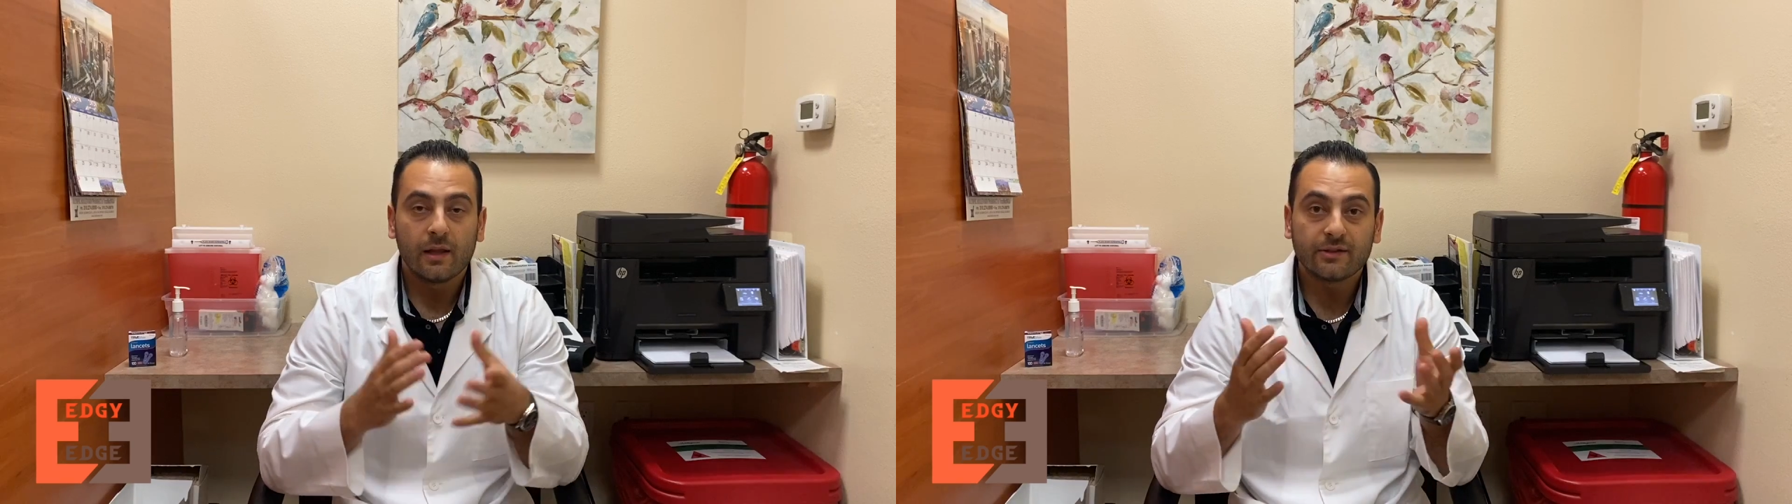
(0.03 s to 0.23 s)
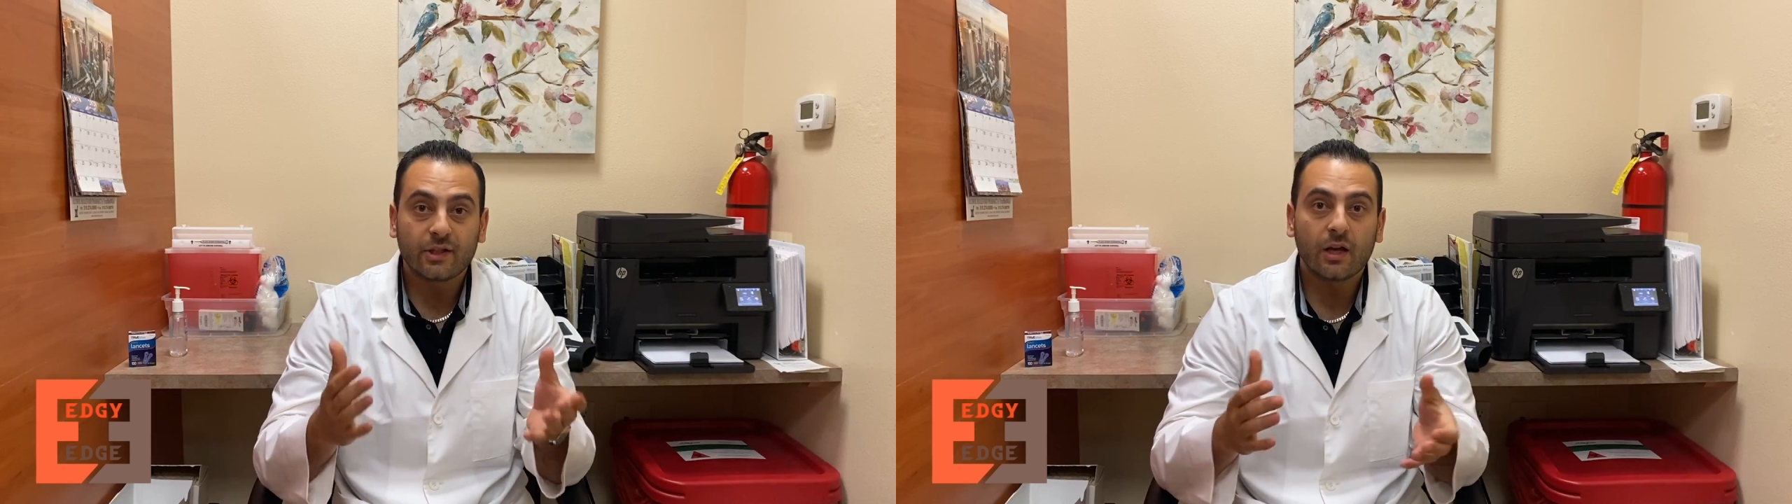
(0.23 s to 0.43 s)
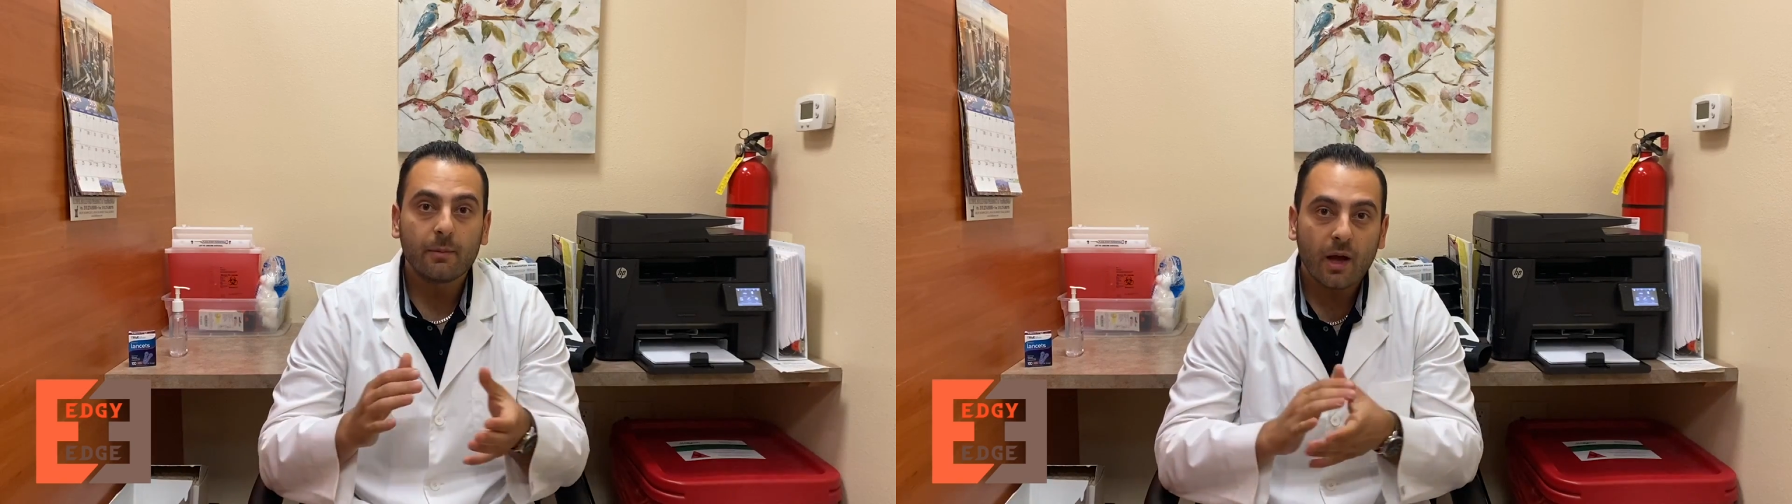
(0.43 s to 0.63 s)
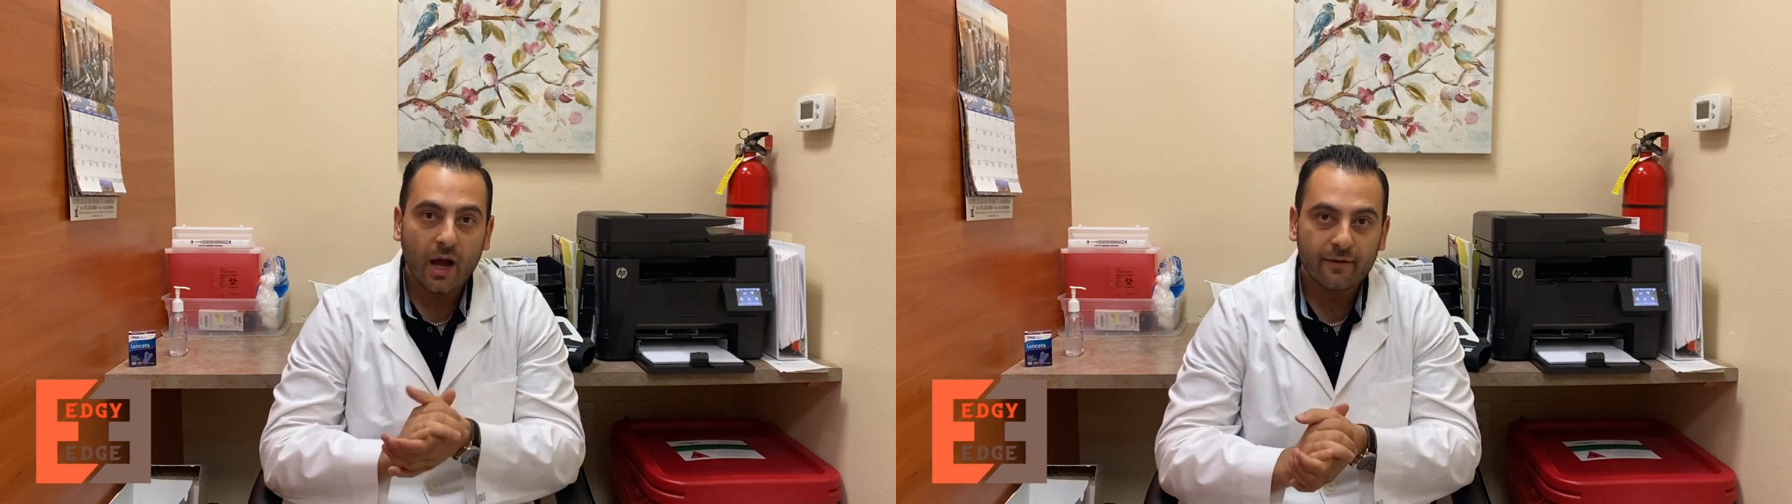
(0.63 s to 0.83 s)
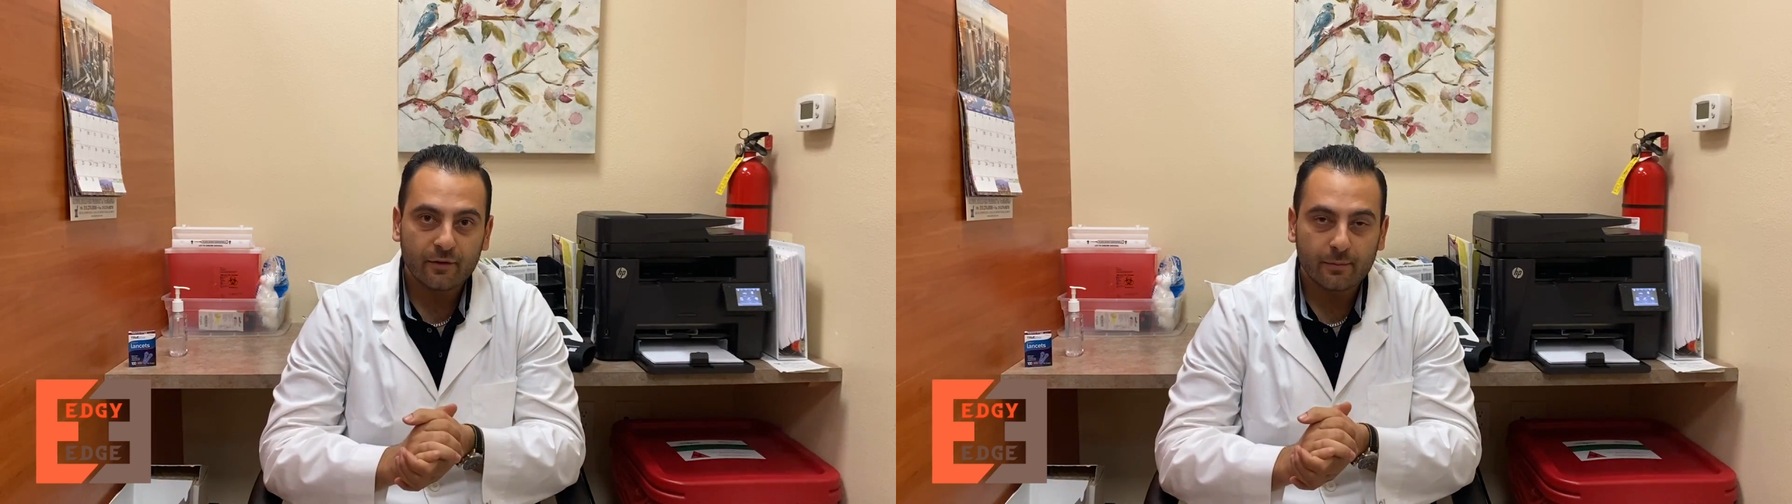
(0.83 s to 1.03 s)
Let's talk about
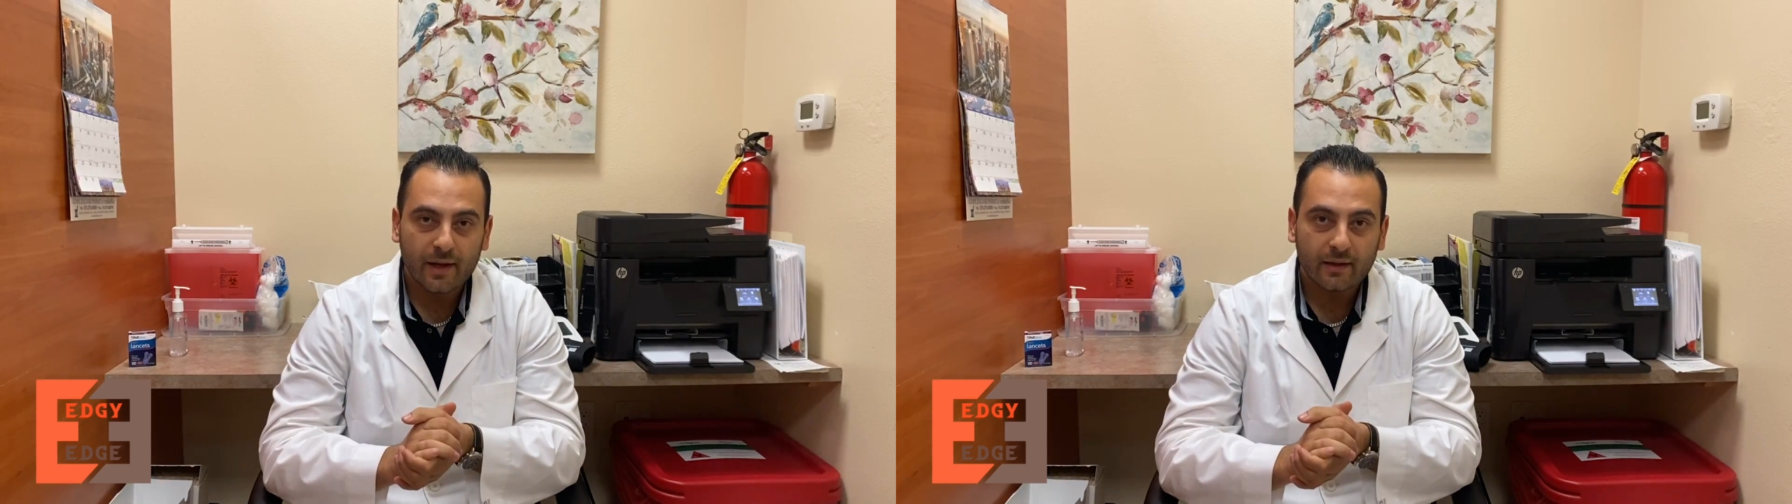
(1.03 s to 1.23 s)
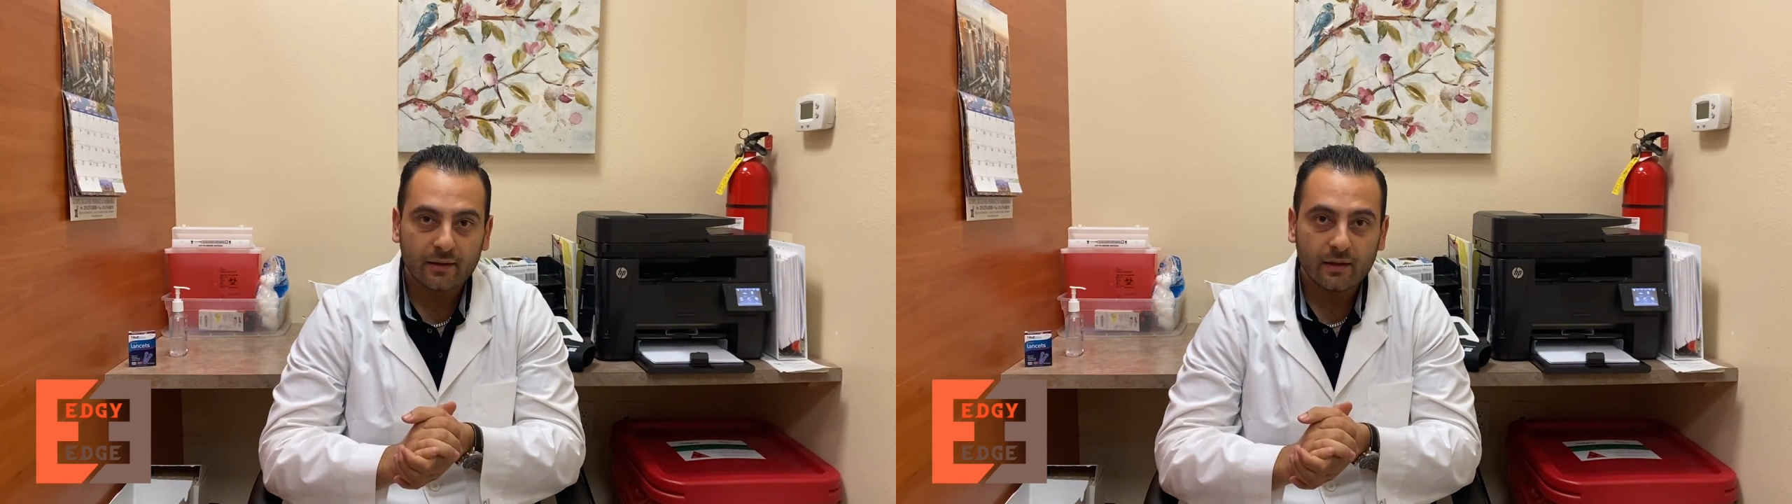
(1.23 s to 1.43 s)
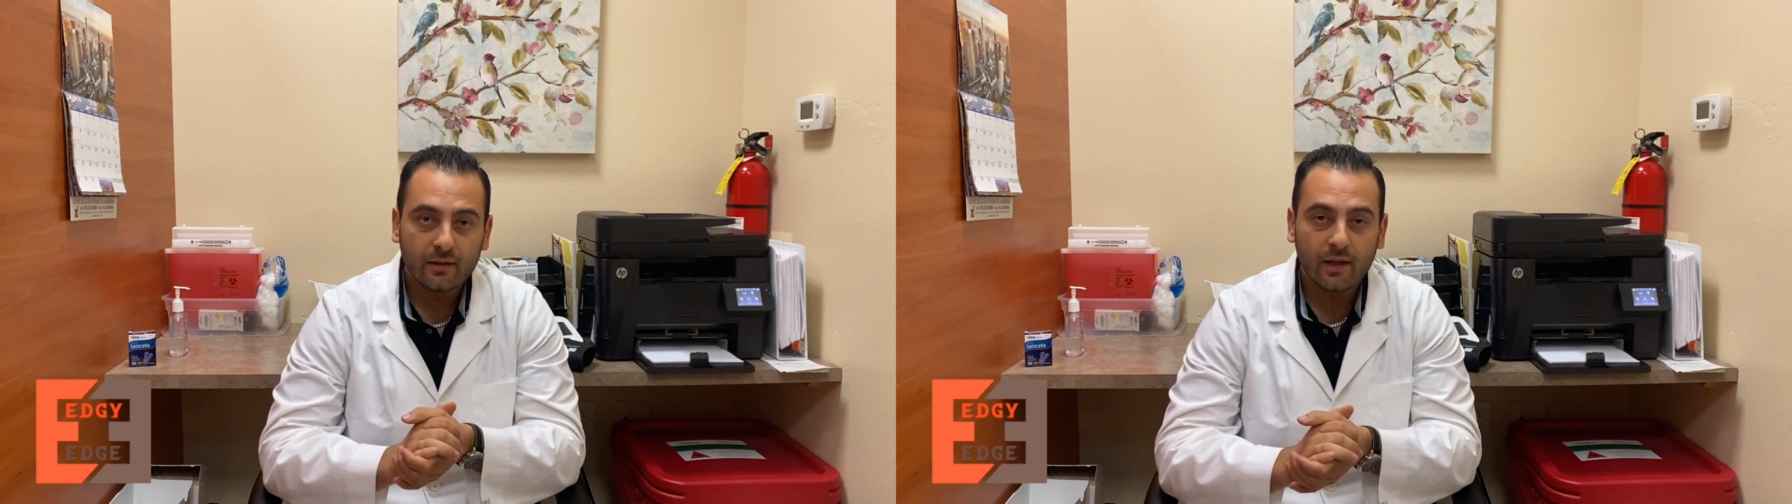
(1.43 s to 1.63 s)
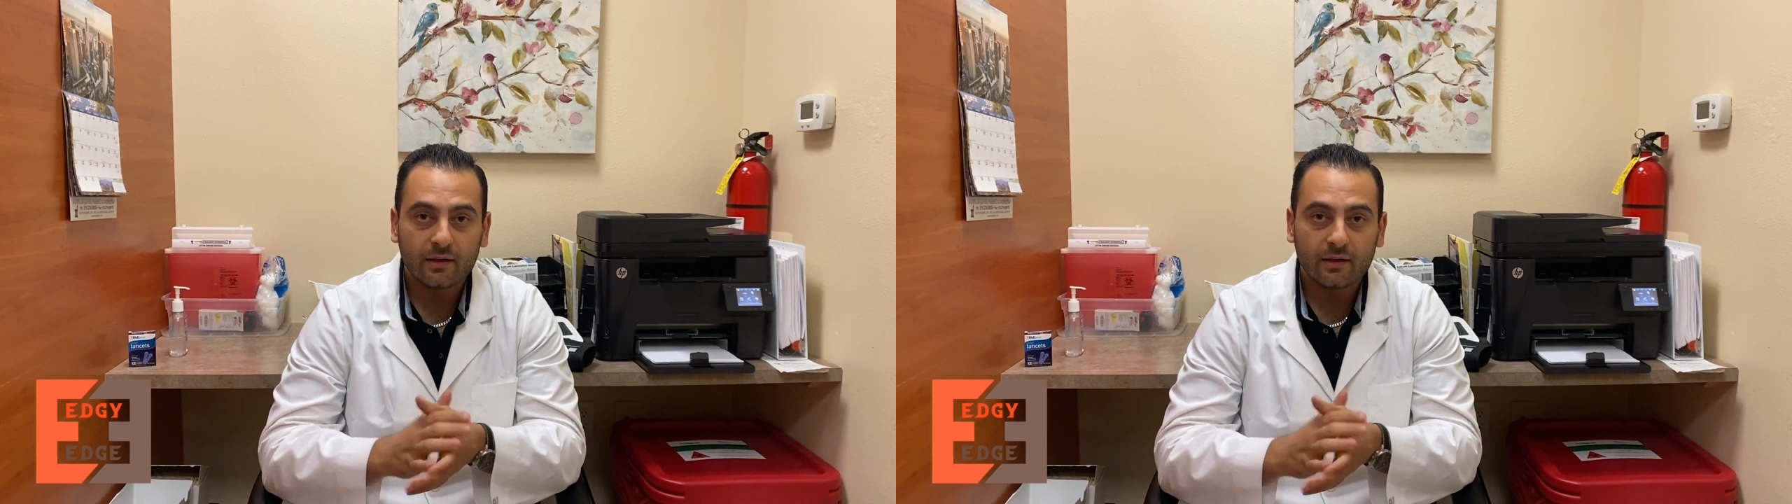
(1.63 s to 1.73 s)
ivermectin